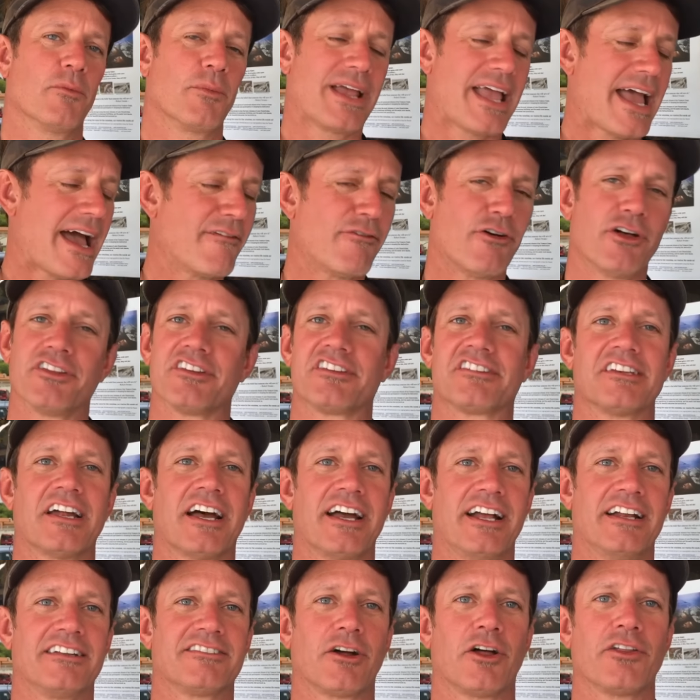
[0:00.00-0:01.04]
We have all the
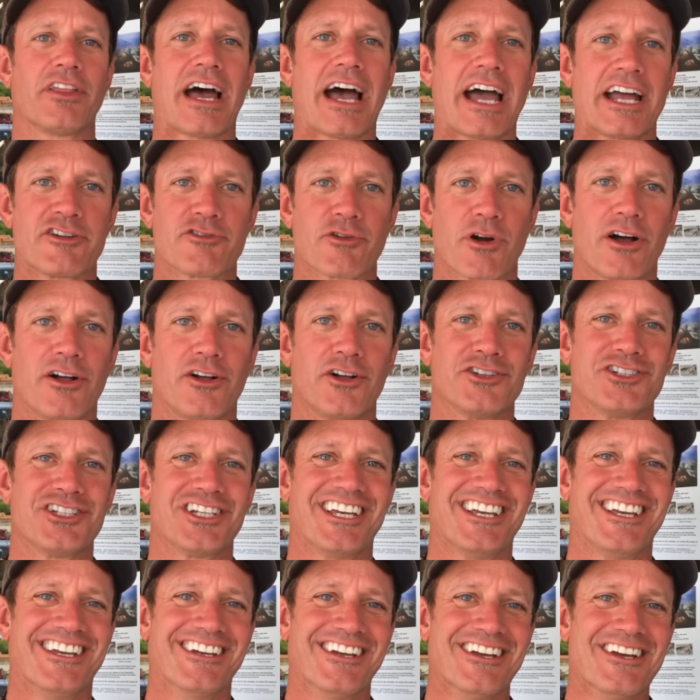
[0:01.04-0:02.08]
science, all the
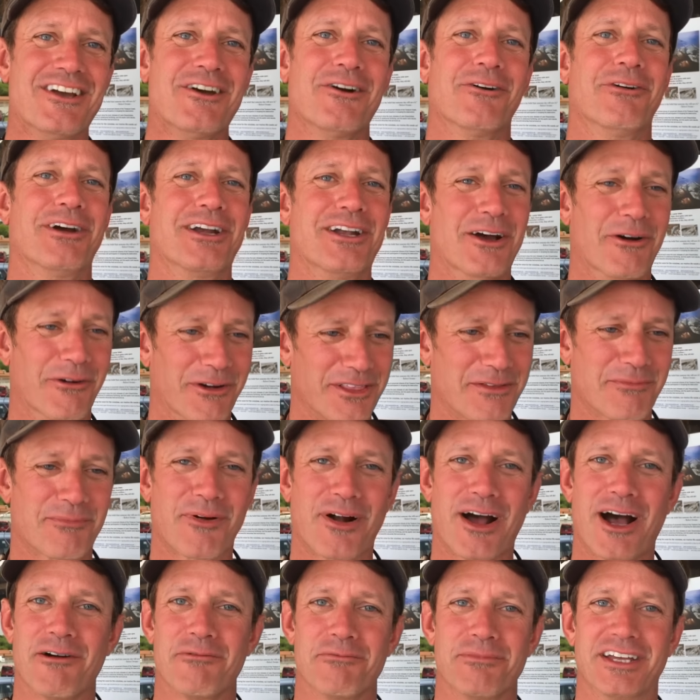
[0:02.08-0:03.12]
hydrology. We know what the
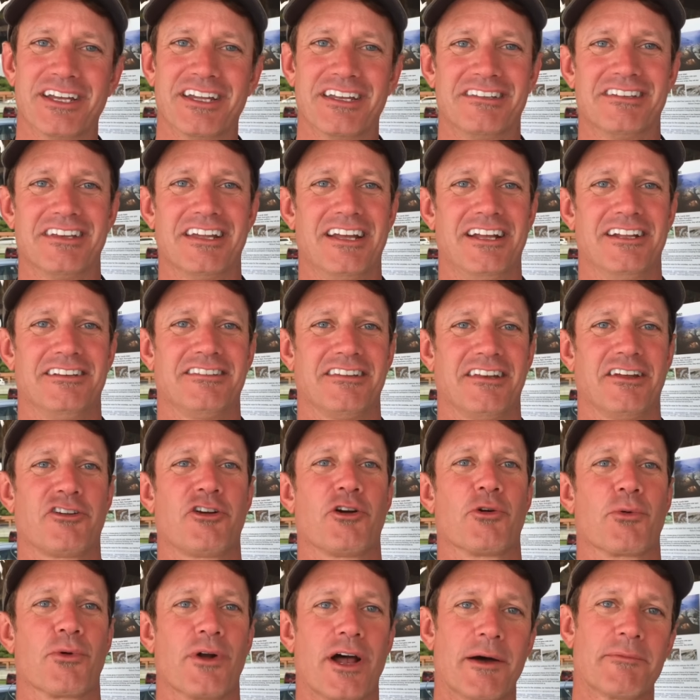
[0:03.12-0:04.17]
problem is. It's
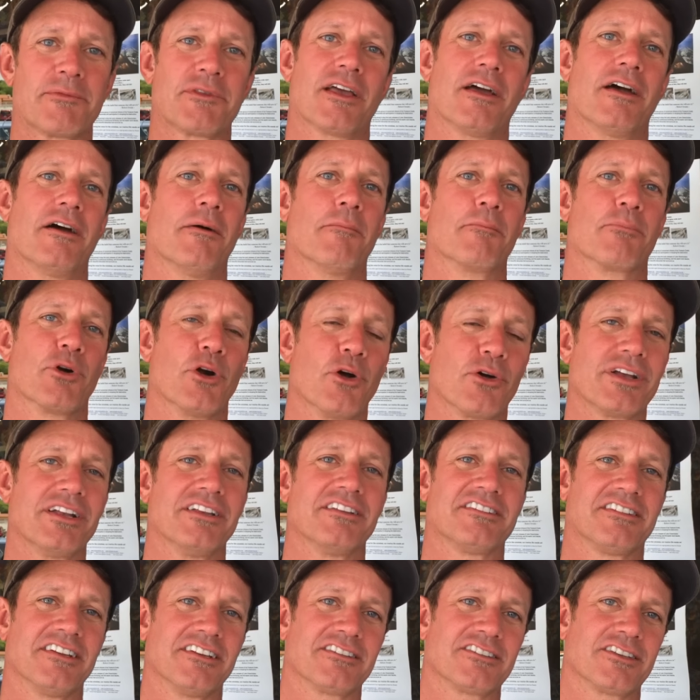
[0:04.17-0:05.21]
corrupt,
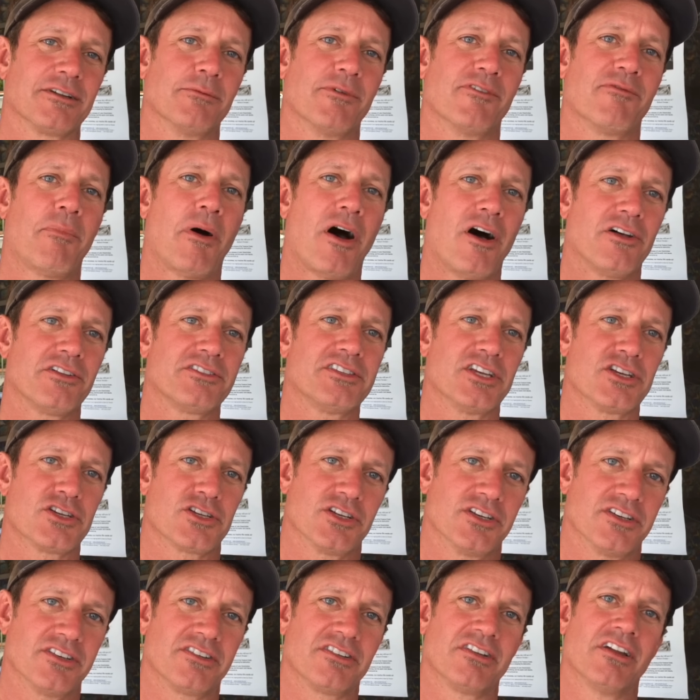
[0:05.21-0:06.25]
broken system of
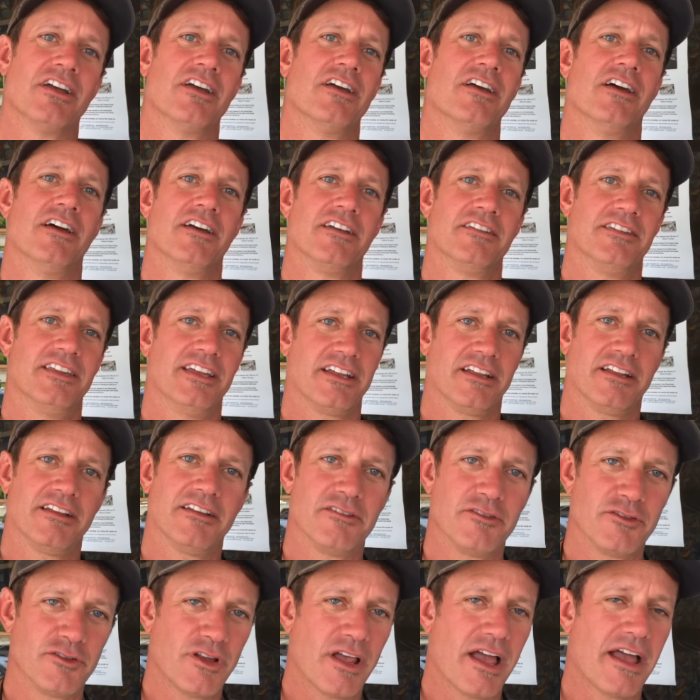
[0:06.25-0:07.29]
politicians that
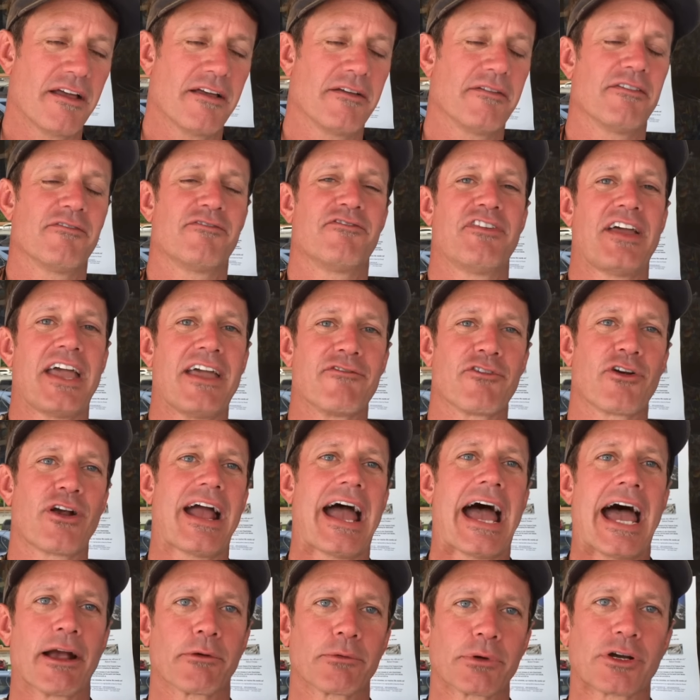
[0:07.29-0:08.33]

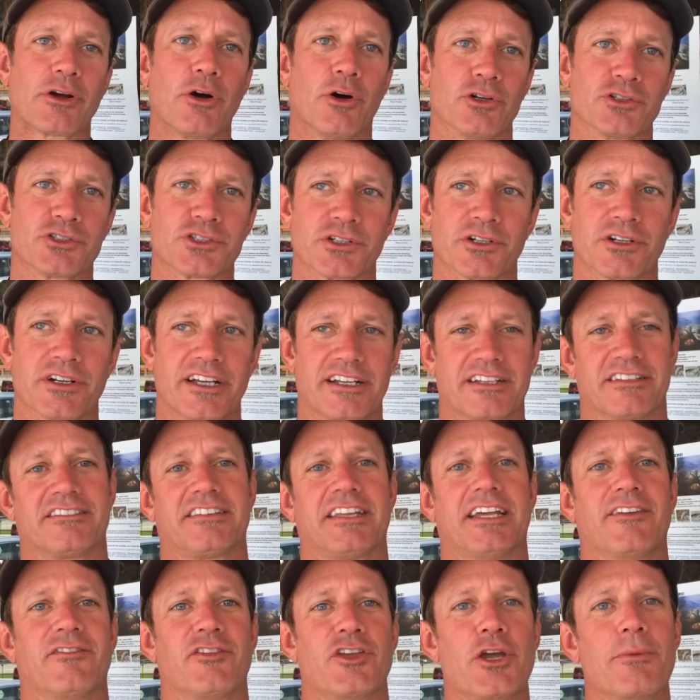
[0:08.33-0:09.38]
favor agriculture
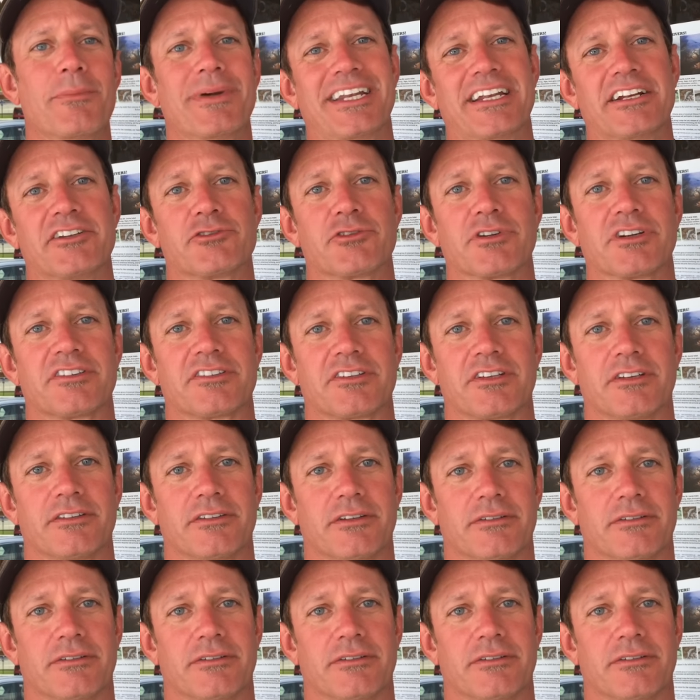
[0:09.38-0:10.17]
instead of human interest.